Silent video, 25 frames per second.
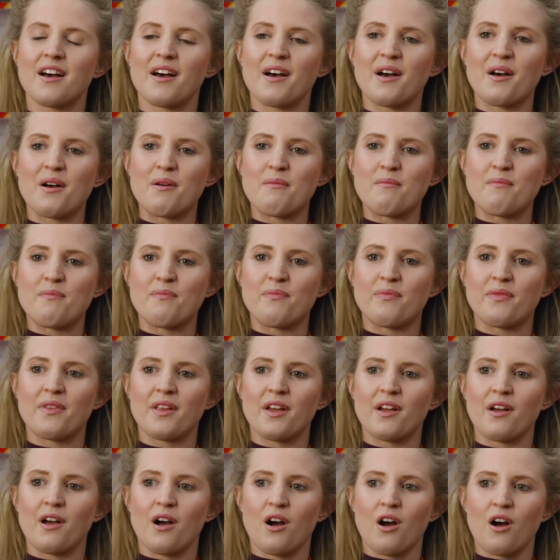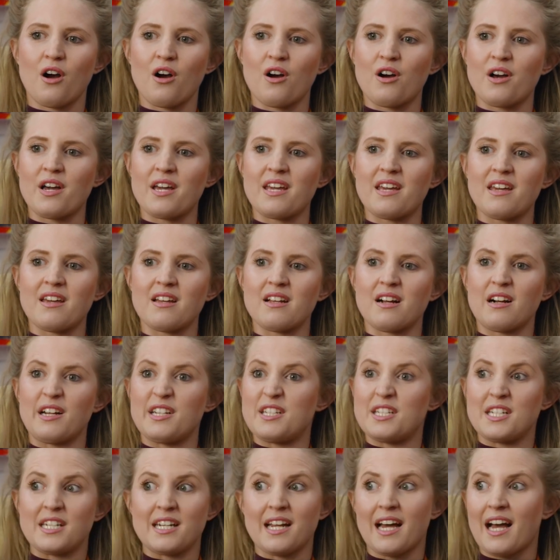I
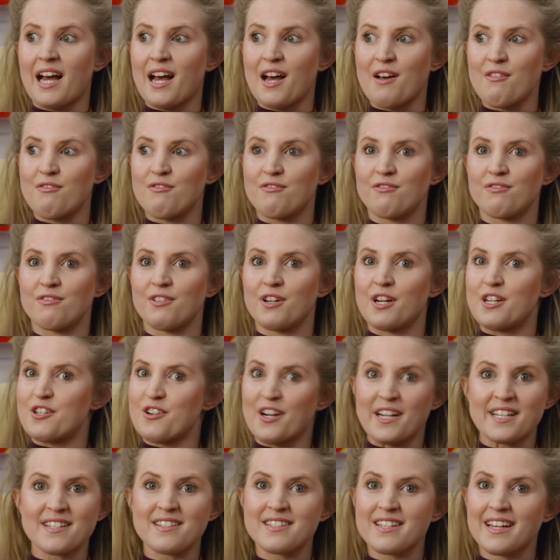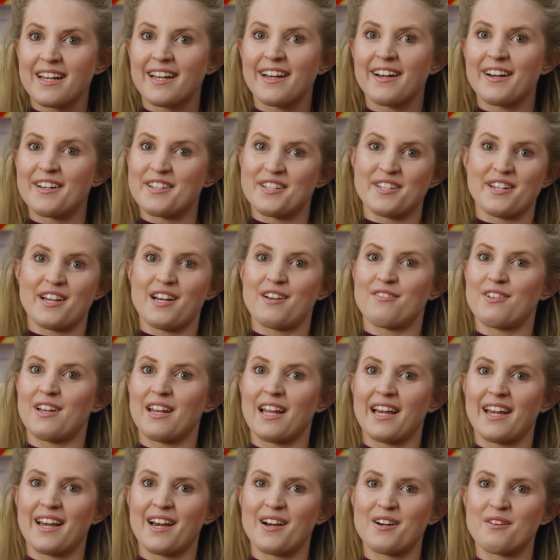didn't have a train set, I didn't have a
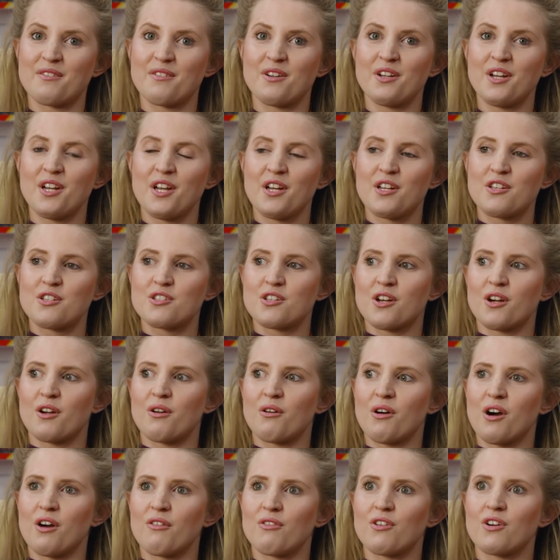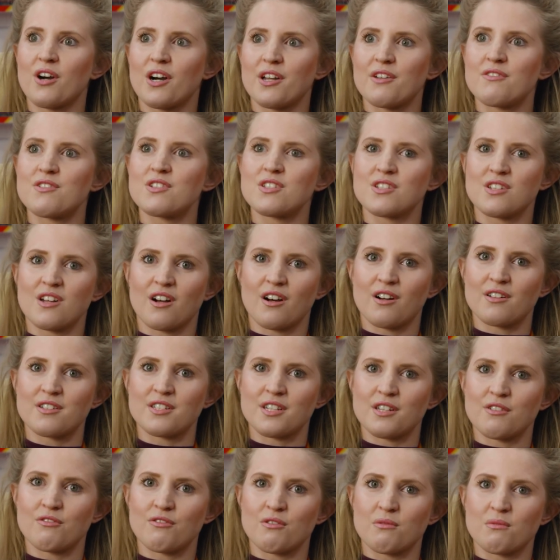layout, so I've kind of
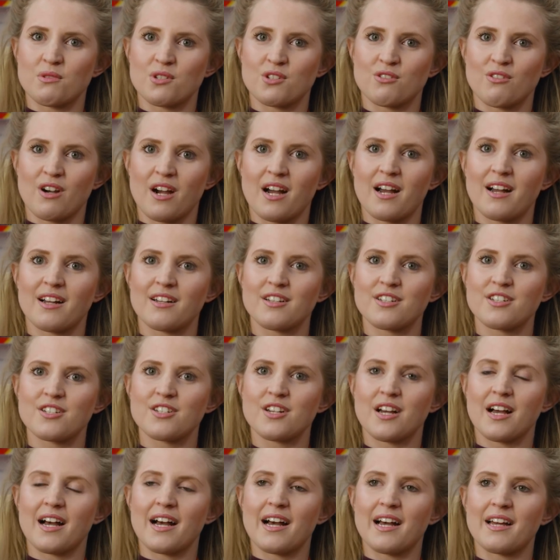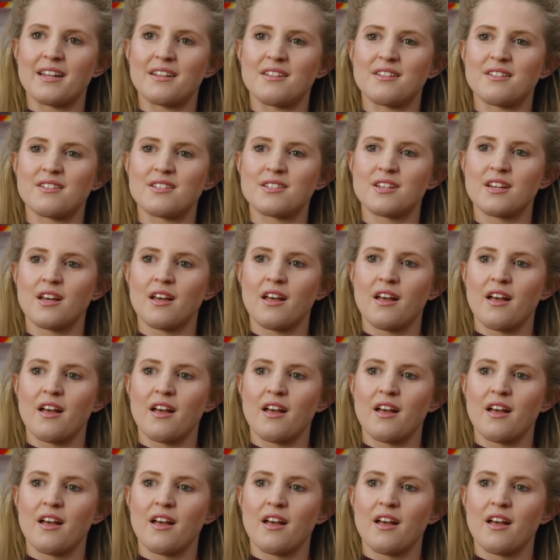started from scratch, and